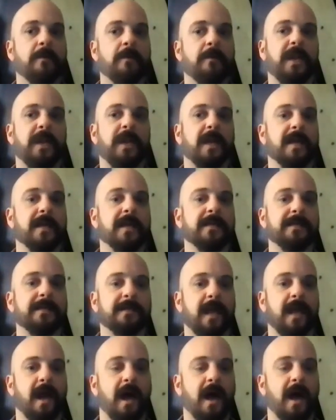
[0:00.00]

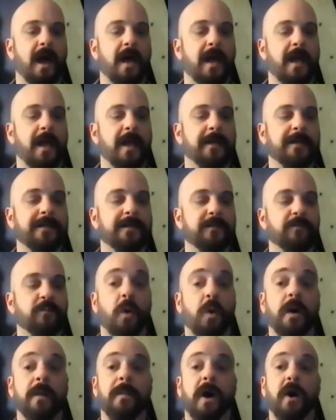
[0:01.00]
because it's
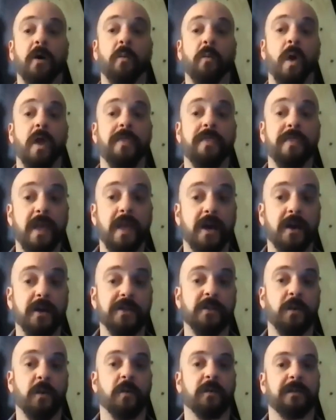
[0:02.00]
more about what their
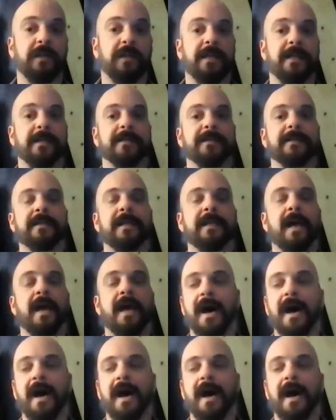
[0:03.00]
soul needs.